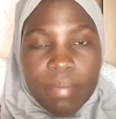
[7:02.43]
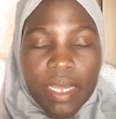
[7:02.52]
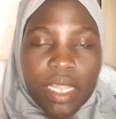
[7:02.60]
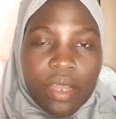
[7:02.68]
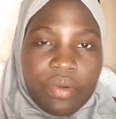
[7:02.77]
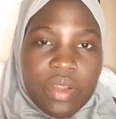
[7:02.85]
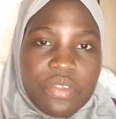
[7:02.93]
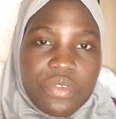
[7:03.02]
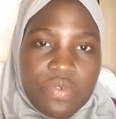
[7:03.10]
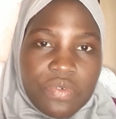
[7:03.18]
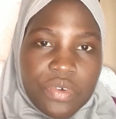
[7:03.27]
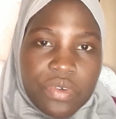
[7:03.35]
by the grace
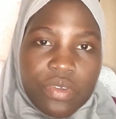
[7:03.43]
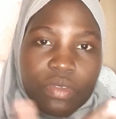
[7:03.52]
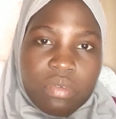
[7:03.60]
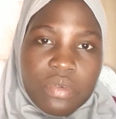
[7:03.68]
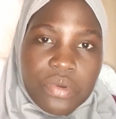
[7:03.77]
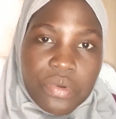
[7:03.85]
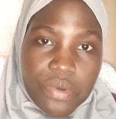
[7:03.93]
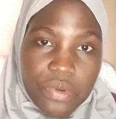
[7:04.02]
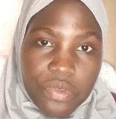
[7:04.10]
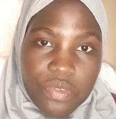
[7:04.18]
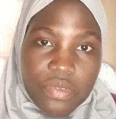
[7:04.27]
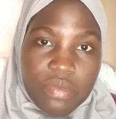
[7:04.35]
of God, who
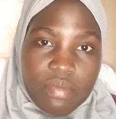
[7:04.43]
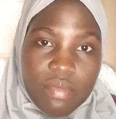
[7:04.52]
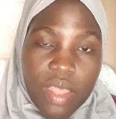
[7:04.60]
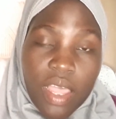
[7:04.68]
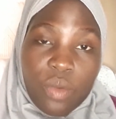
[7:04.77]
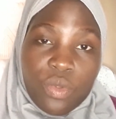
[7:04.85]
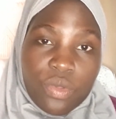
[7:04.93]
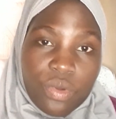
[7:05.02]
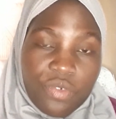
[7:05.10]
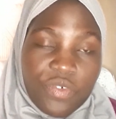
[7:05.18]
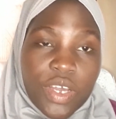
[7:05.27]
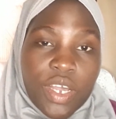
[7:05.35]
knows, I will
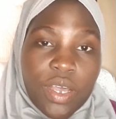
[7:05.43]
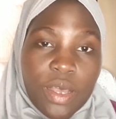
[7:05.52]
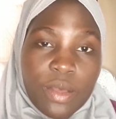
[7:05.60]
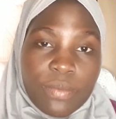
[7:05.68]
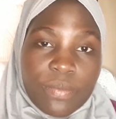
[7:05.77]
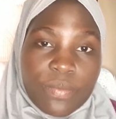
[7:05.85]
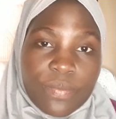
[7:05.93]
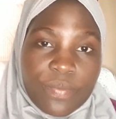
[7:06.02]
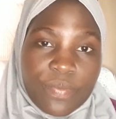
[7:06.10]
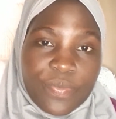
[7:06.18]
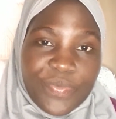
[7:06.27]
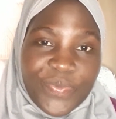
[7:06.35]
overcome.
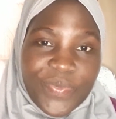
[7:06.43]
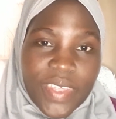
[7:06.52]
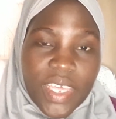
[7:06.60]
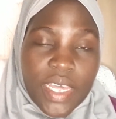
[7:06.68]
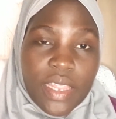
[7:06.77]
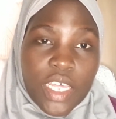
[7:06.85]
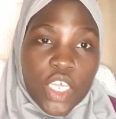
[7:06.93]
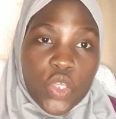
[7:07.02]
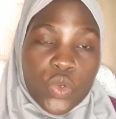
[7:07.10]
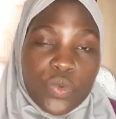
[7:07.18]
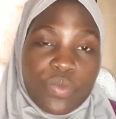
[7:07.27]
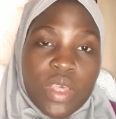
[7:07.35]
Yeah, thank
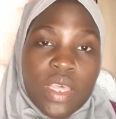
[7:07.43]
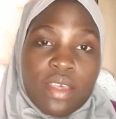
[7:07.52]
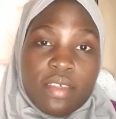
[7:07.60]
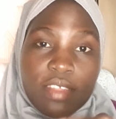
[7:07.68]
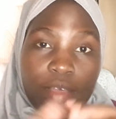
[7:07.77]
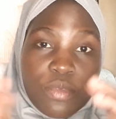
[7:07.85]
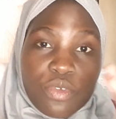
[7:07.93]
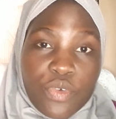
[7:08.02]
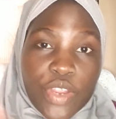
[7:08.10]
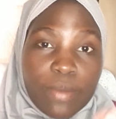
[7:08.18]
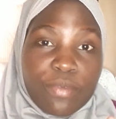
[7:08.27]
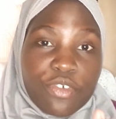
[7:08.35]
you.
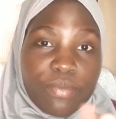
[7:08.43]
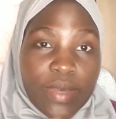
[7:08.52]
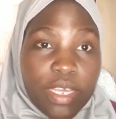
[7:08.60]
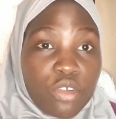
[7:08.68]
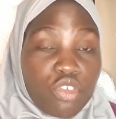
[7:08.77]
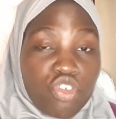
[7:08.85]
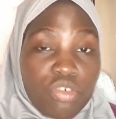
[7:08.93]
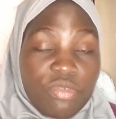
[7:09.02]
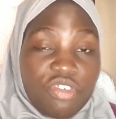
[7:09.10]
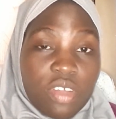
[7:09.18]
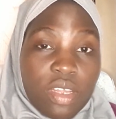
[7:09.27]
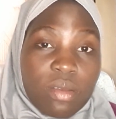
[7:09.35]
Subscribe to my YouTube
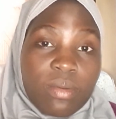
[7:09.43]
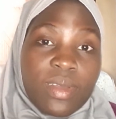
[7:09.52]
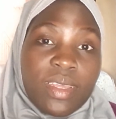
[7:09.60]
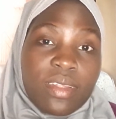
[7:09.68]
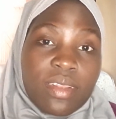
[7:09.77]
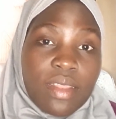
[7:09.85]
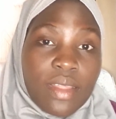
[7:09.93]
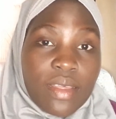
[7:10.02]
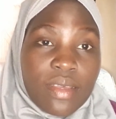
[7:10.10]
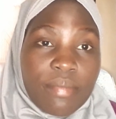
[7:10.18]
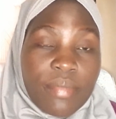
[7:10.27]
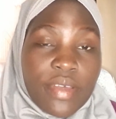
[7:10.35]
channel and
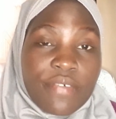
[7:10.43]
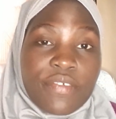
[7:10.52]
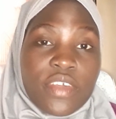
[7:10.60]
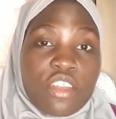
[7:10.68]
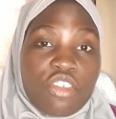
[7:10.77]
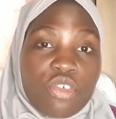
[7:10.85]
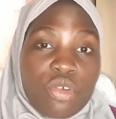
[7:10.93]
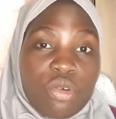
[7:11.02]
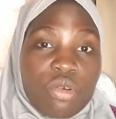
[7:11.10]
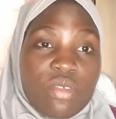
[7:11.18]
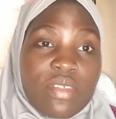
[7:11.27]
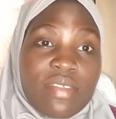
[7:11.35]
like my
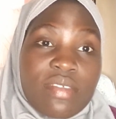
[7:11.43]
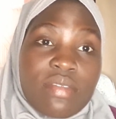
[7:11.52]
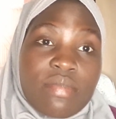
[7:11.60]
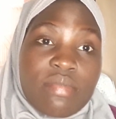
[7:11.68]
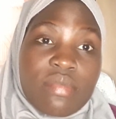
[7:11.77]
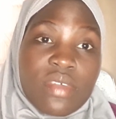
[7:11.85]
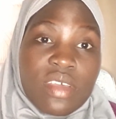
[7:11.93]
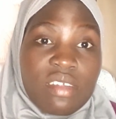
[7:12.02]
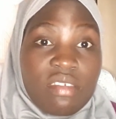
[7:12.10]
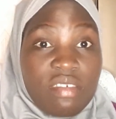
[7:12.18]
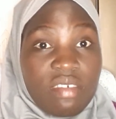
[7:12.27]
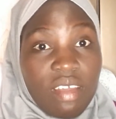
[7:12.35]
videos.
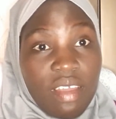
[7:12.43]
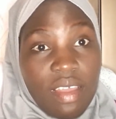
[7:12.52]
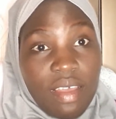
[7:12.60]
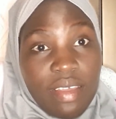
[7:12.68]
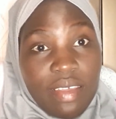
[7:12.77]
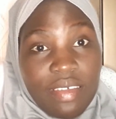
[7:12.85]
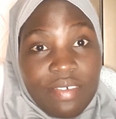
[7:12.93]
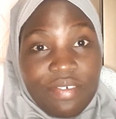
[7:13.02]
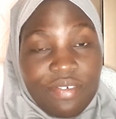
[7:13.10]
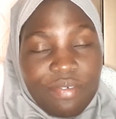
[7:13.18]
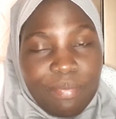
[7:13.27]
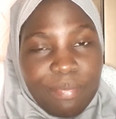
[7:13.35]
And share if
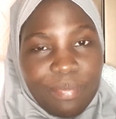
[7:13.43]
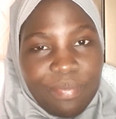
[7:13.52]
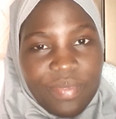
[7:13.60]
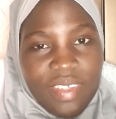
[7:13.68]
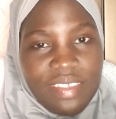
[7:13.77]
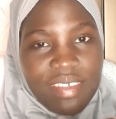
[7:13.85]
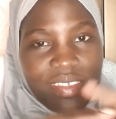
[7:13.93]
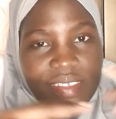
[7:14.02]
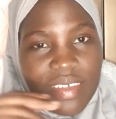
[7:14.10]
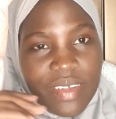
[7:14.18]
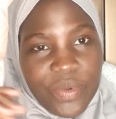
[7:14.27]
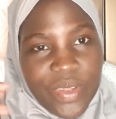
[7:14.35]

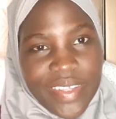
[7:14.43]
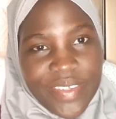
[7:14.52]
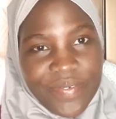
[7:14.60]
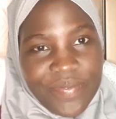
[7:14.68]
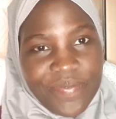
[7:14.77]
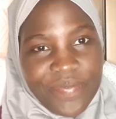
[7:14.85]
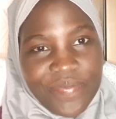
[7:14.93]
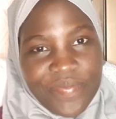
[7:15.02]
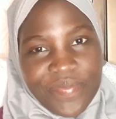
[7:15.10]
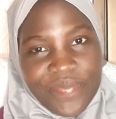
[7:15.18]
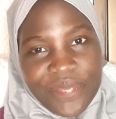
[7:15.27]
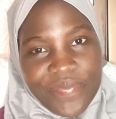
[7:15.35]
necessary.
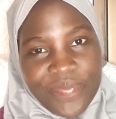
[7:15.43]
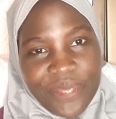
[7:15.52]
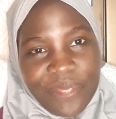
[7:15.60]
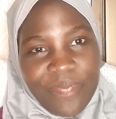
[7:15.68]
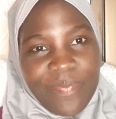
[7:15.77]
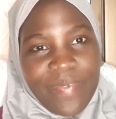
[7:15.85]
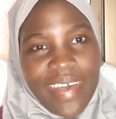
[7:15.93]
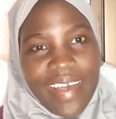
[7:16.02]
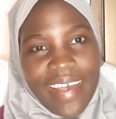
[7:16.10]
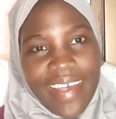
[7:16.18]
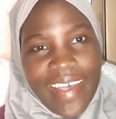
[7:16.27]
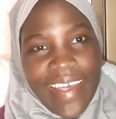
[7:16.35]

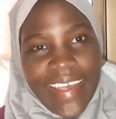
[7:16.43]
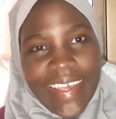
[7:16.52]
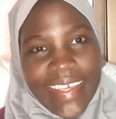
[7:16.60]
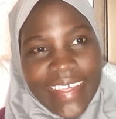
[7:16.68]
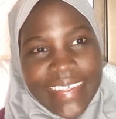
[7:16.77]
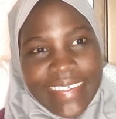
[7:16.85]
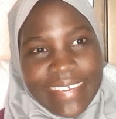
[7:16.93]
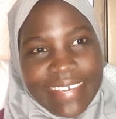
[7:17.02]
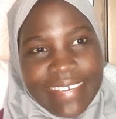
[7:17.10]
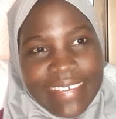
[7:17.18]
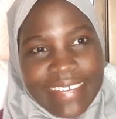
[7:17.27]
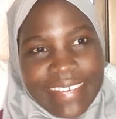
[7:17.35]

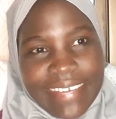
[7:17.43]
Bye.